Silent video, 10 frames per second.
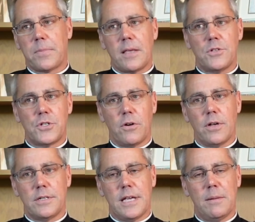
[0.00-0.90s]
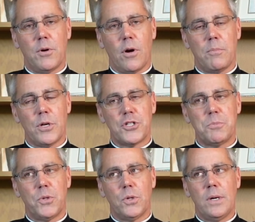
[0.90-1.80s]
Sarah Tabor, our
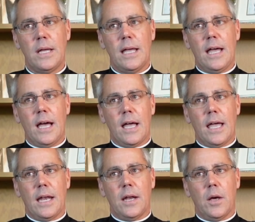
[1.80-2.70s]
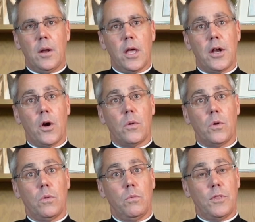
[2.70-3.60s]
principal, and
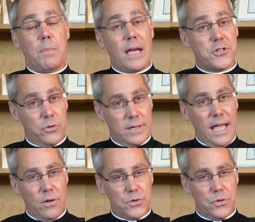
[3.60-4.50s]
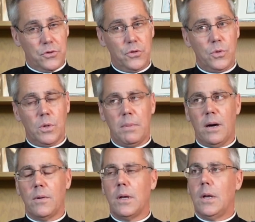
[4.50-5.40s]
with the pastoral council too
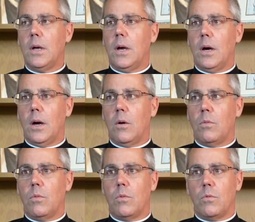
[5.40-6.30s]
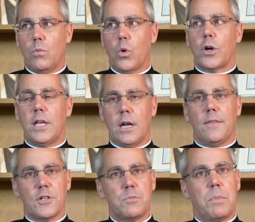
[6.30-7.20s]
about working on
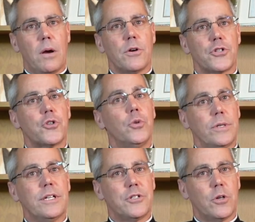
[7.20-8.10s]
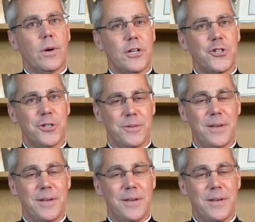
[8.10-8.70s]
this parish school integration.